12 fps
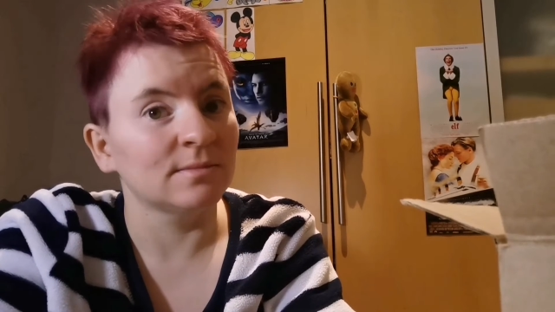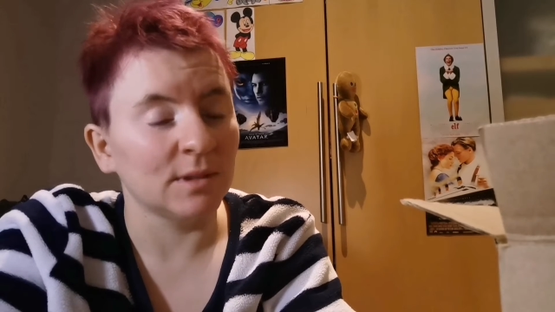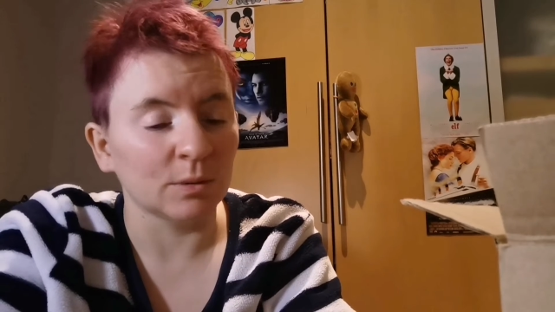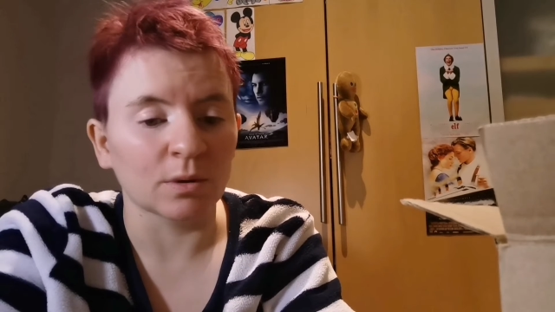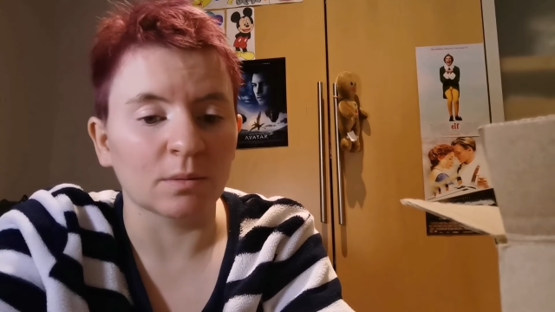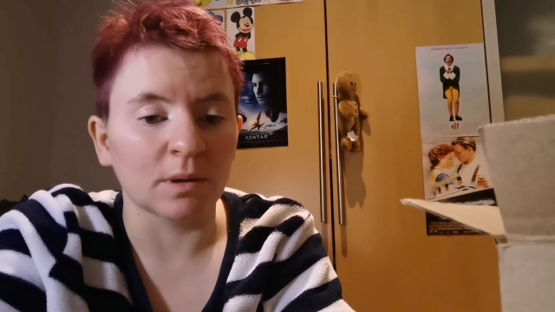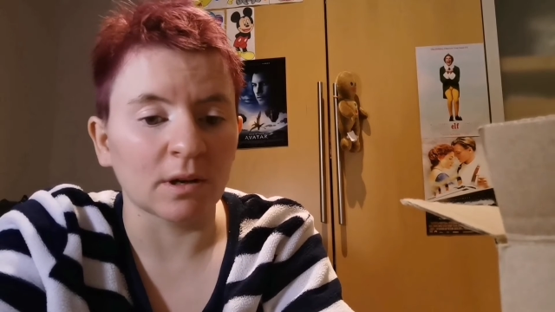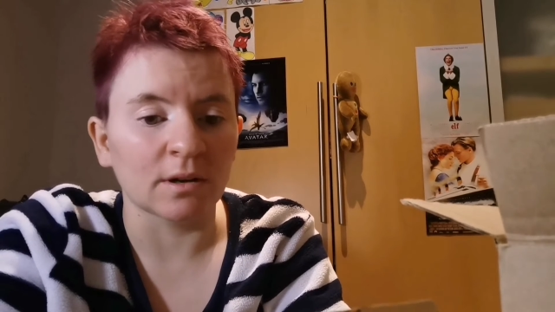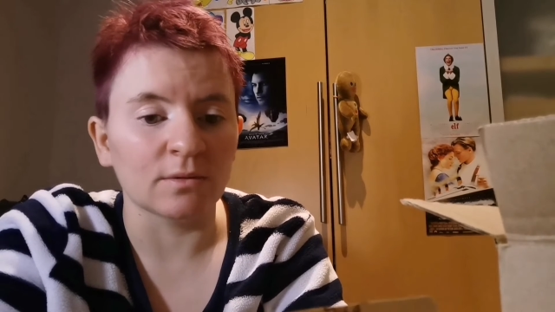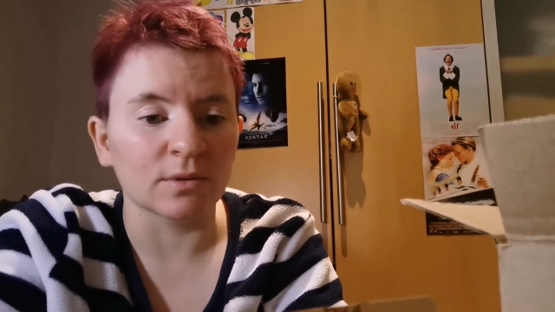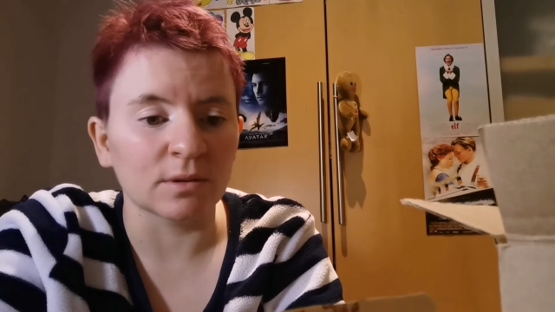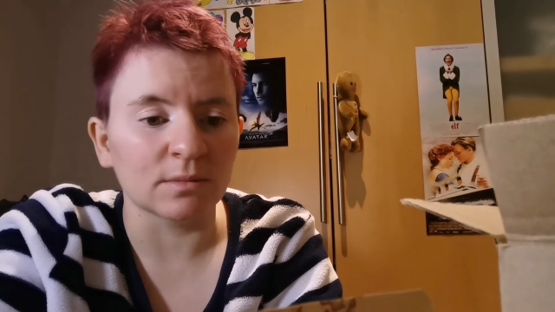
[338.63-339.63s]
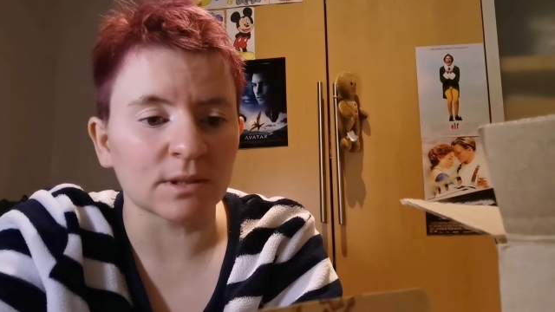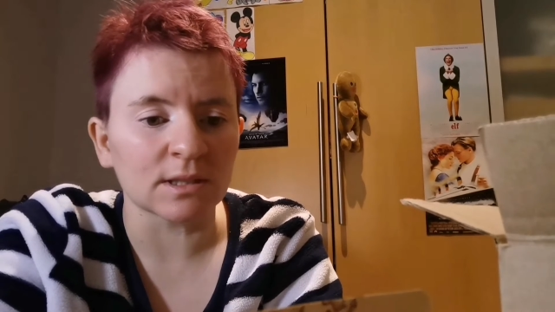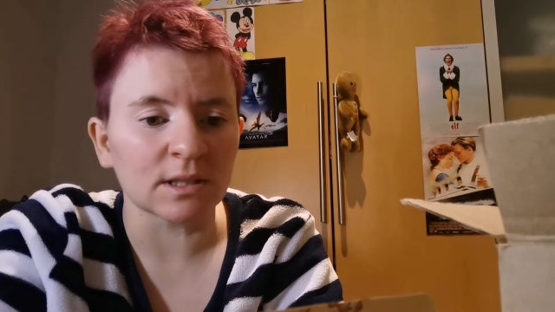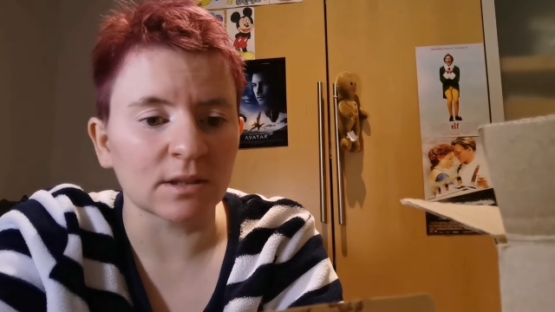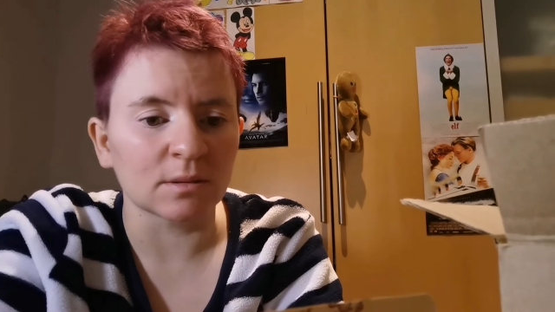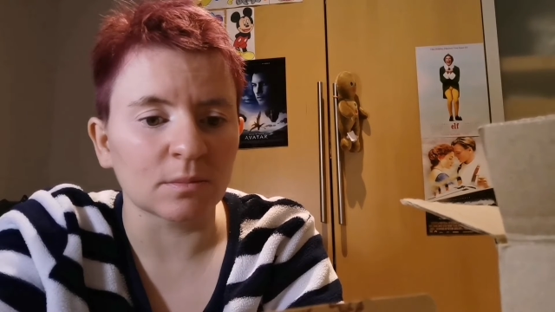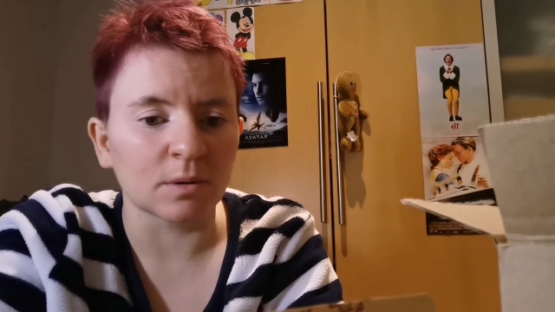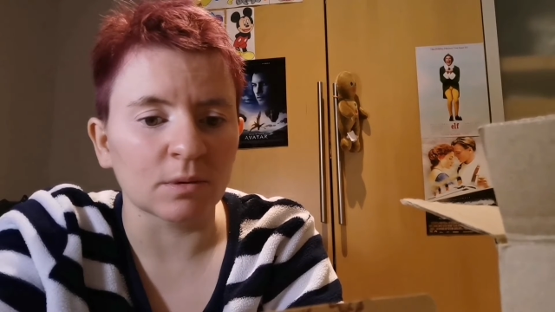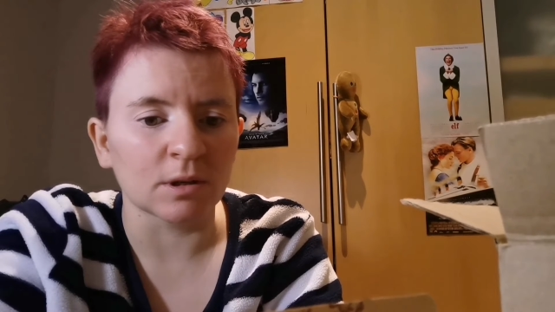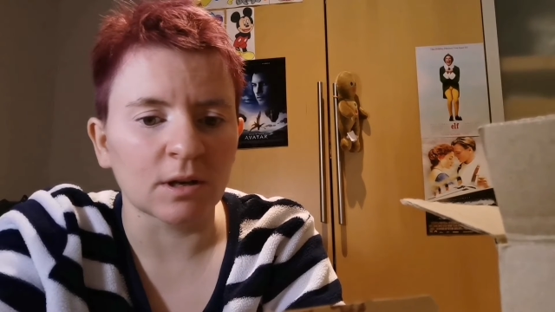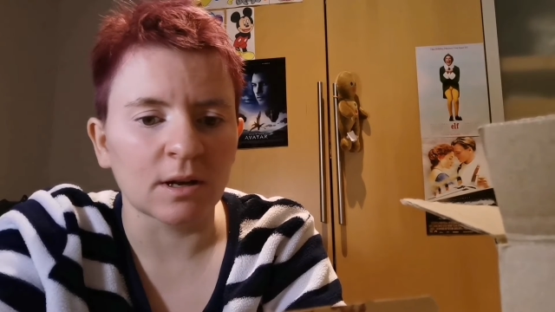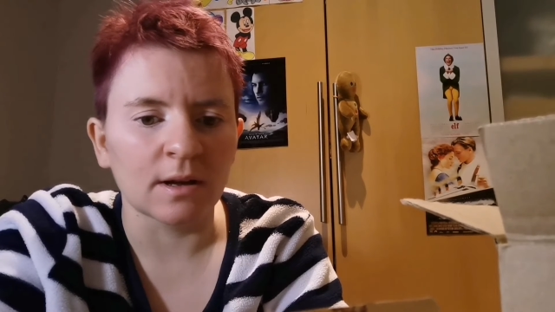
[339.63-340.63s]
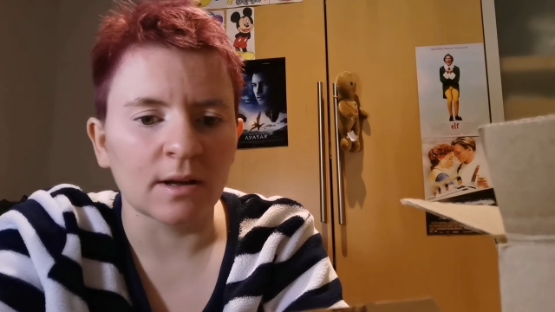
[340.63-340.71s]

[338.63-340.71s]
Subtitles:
you want to be high in vitamin C at the moment.